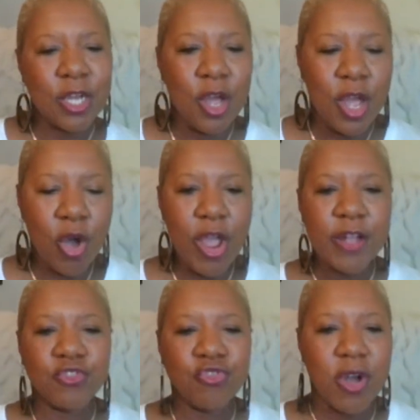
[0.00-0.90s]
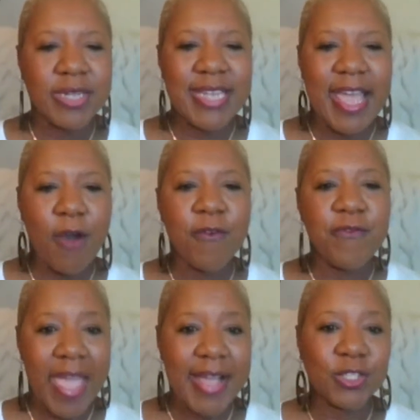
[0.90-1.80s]
and draw down
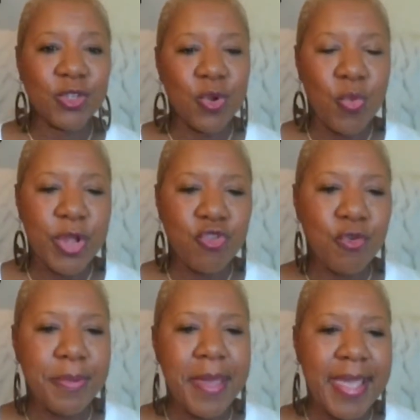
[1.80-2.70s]
faster when you pay to